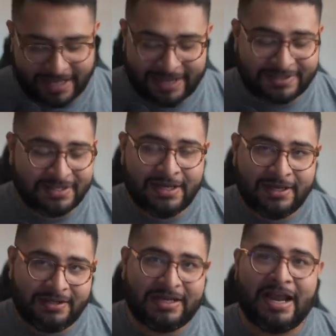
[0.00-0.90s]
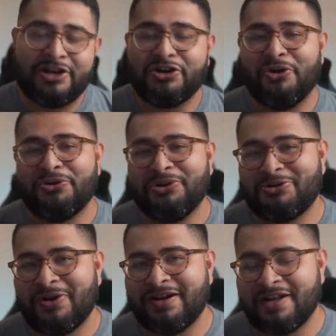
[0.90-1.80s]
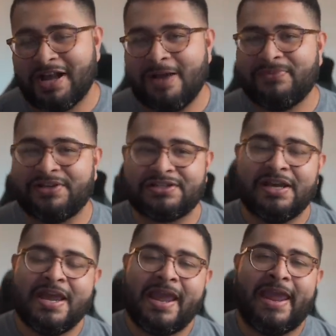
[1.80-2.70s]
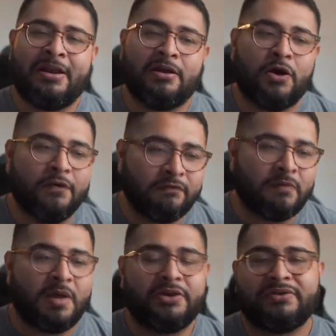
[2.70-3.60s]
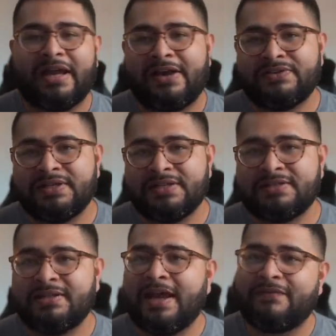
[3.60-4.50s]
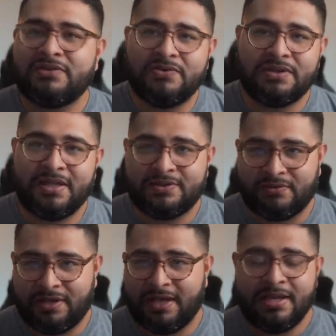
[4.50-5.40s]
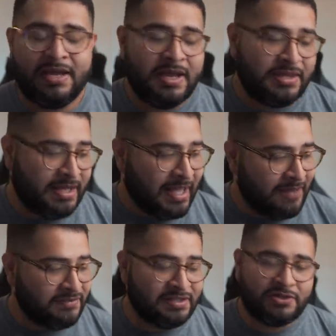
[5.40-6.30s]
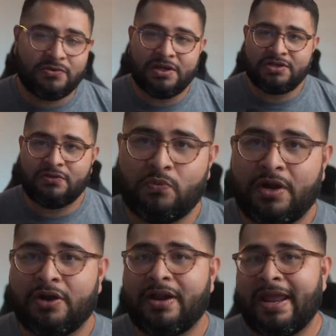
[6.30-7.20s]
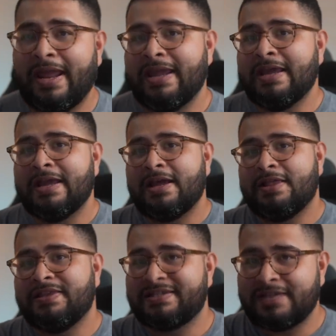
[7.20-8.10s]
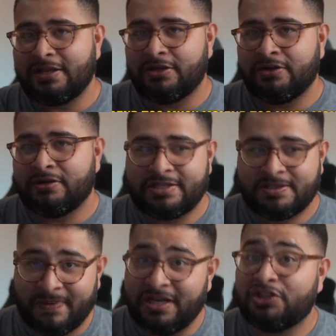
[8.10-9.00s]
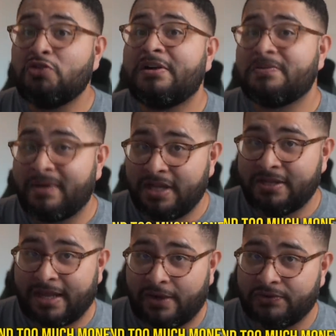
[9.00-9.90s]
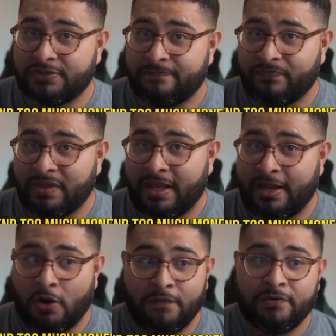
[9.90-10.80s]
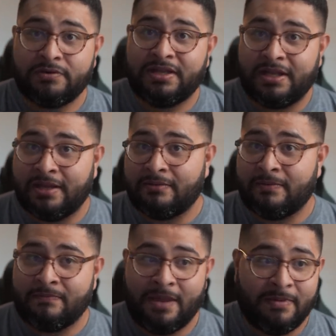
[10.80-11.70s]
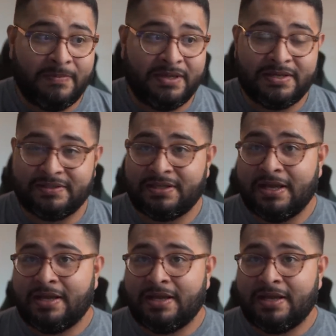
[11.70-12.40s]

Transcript: that's the kind of goal you're trying to accomplish. And over remodeled houses, they have two things, okay? They have a situation where a, the seller spent too much money on the house. They overdid it, maybe because